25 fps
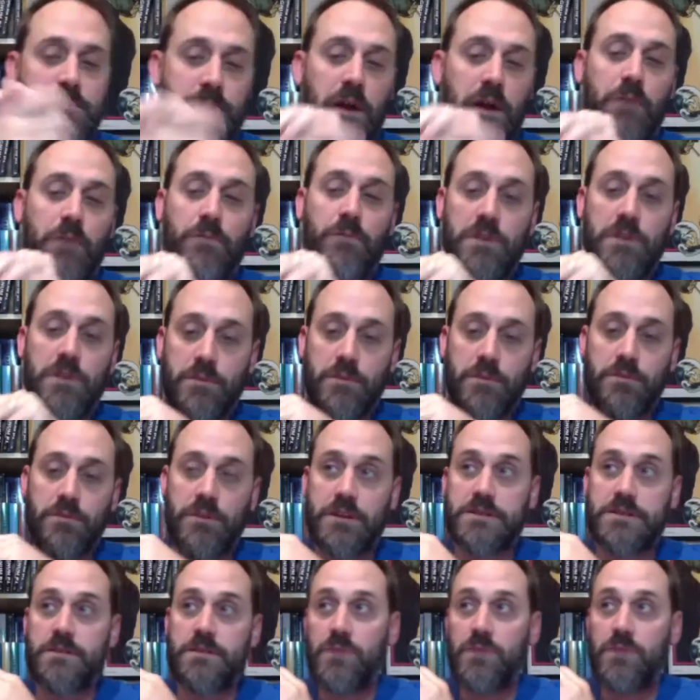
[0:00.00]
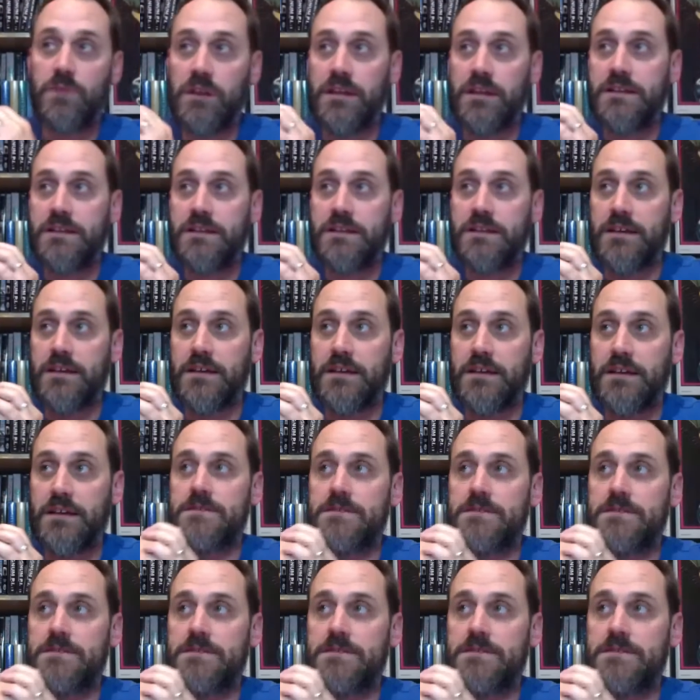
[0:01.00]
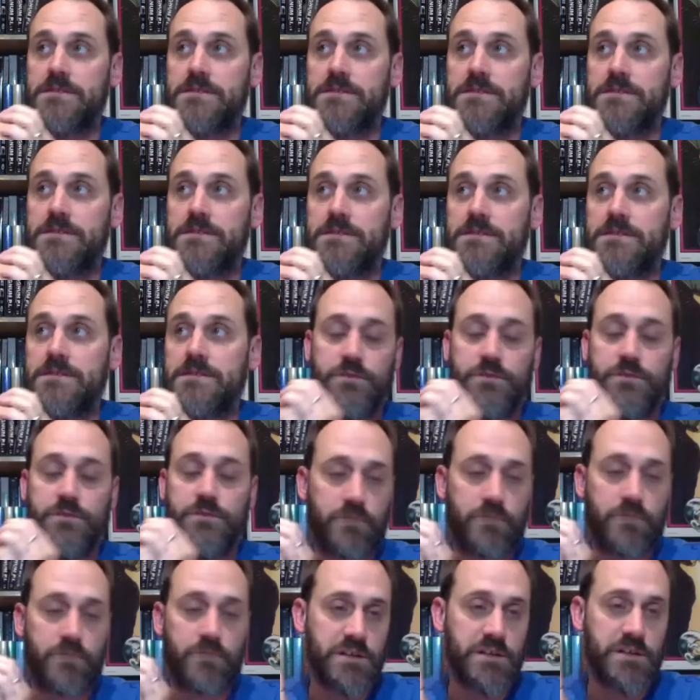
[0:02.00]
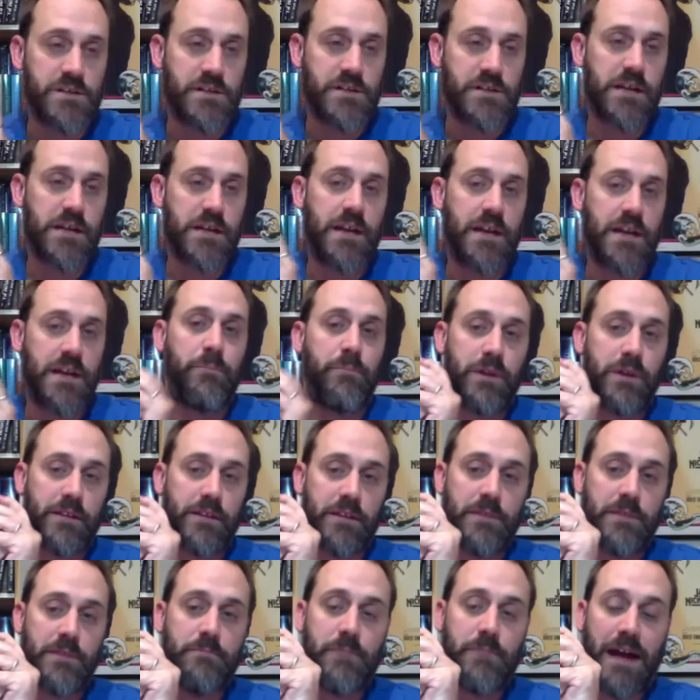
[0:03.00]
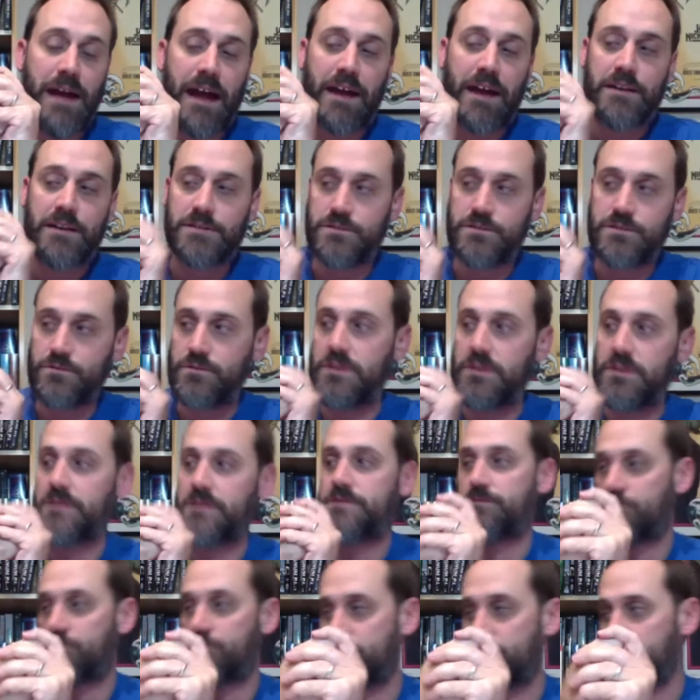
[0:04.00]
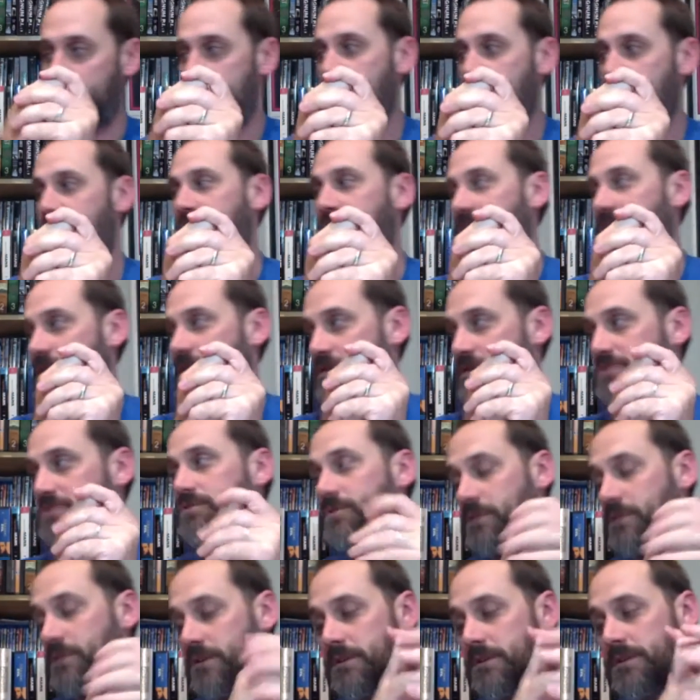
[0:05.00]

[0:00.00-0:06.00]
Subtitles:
reboot because it really does take the character in a new direction and kind of bring him back to his roots for sure.